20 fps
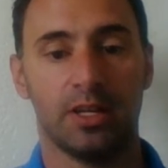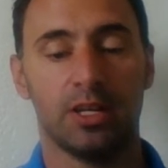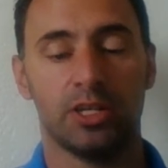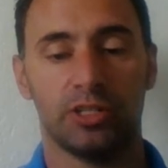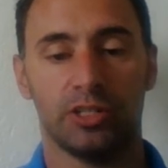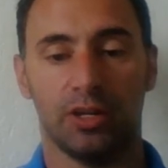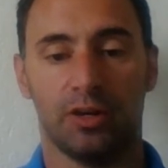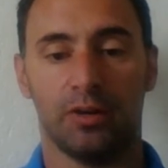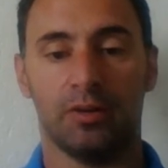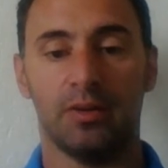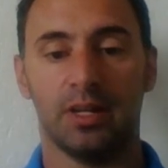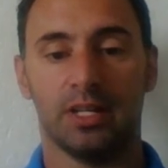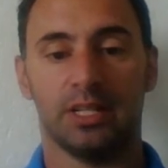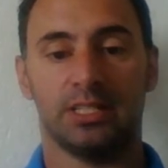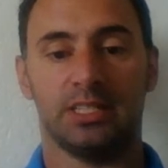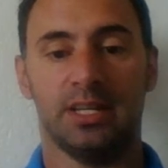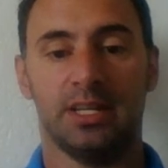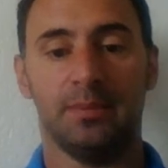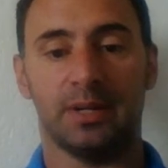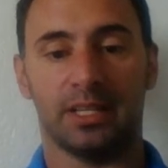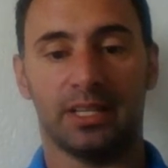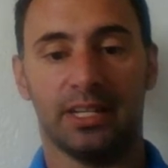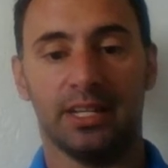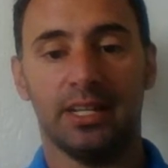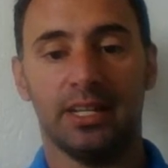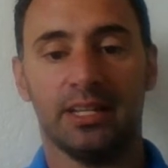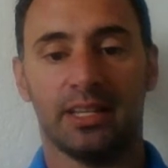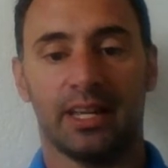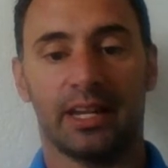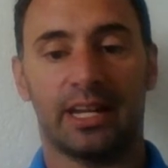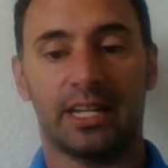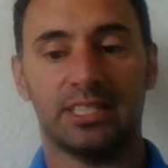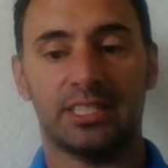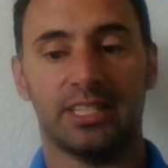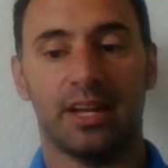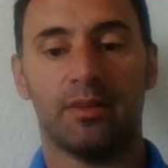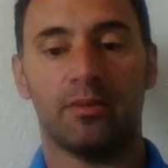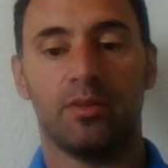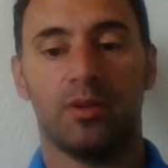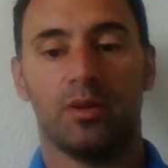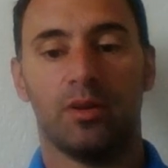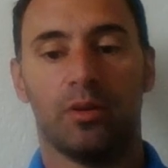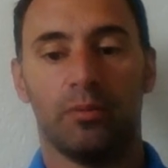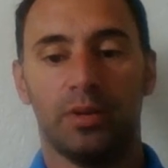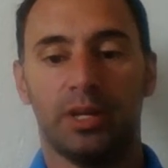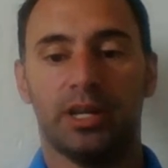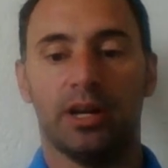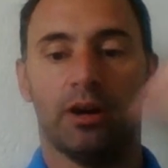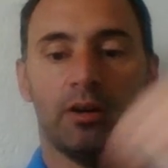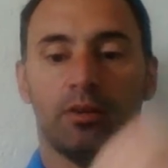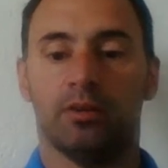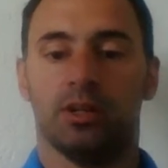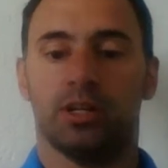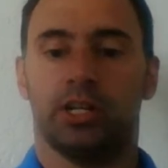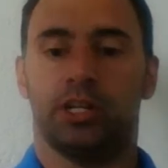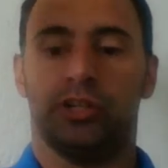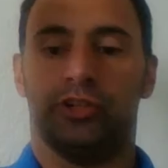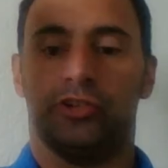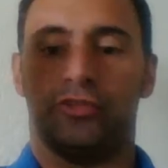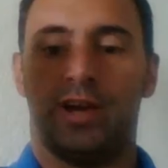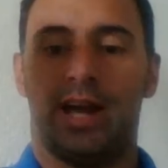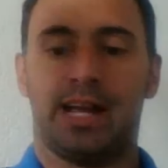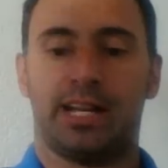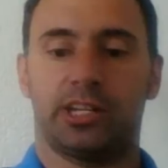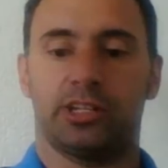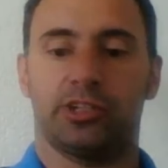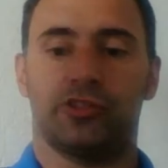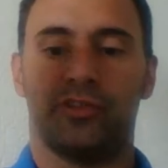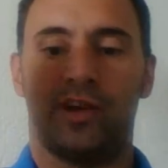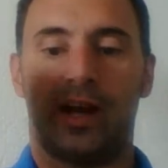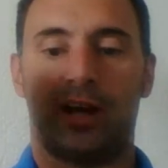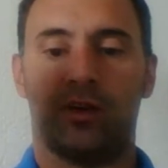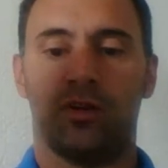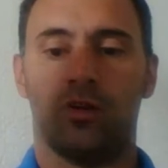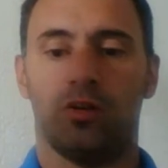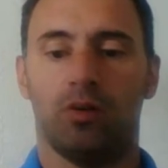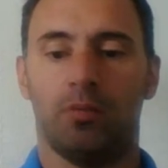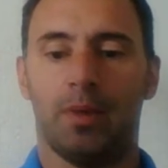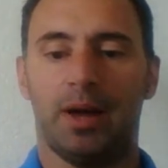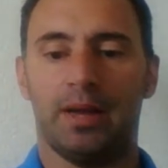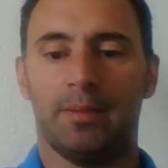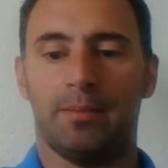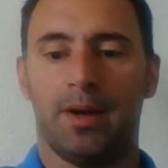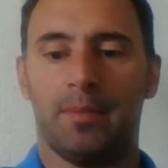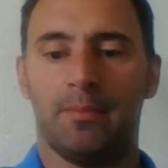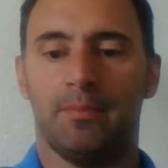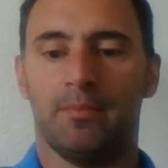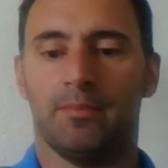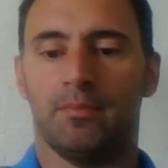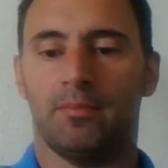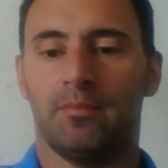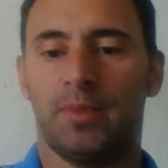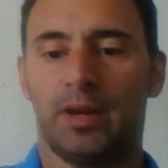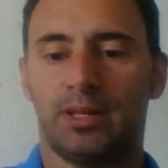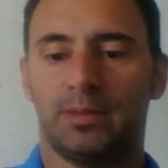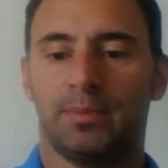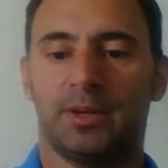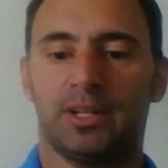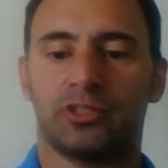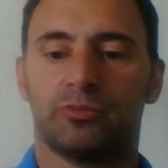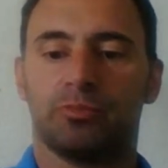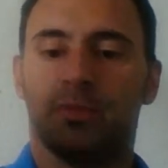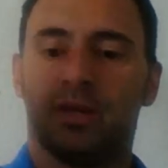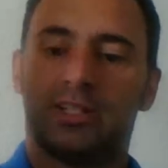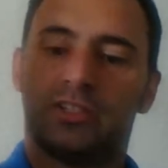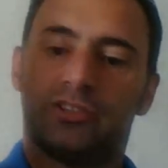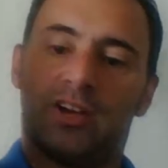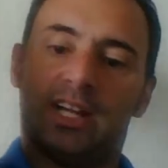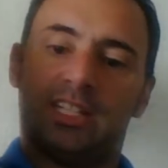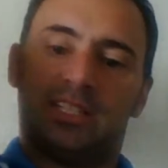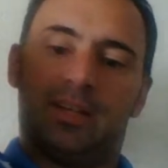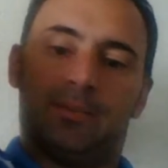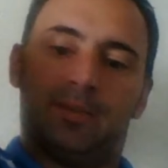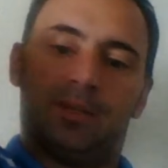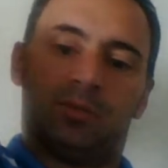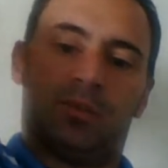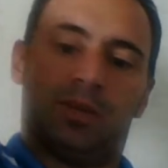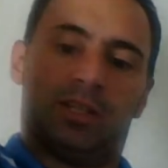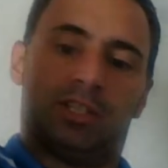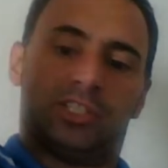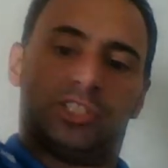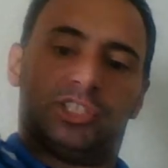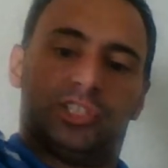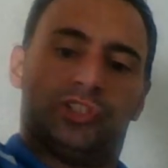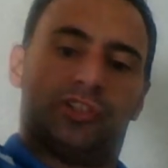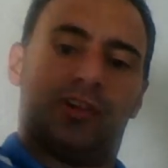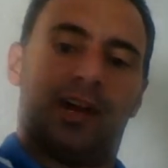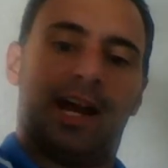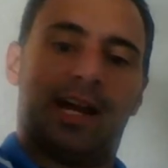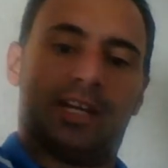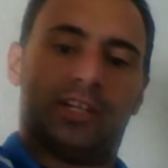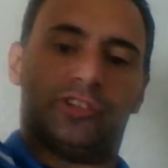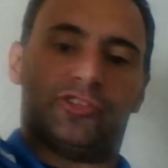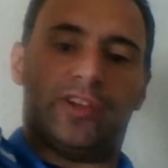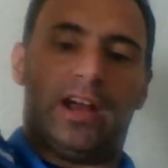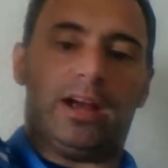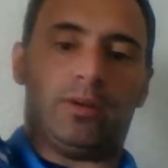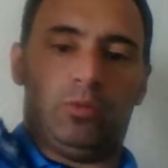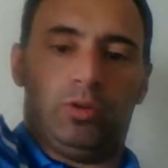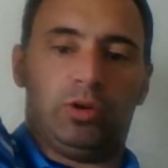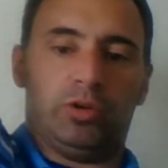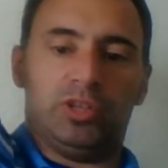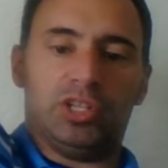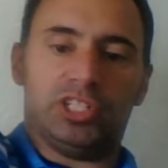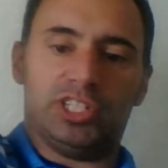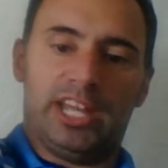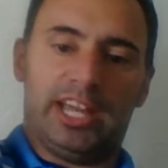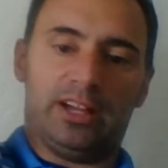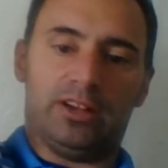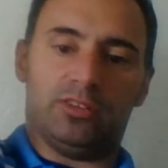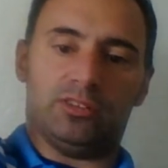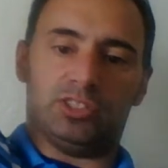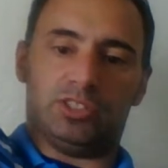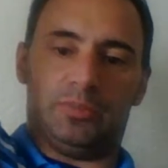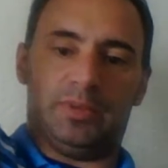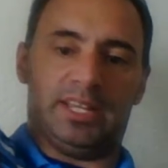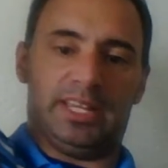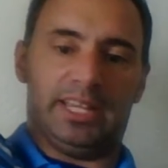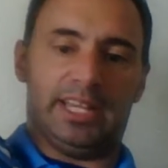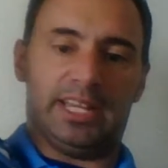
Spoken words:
So typically, like I said, we go contract, contract. Oh, my tricep is weak. Let's contract, contract. We'll go this angle so we can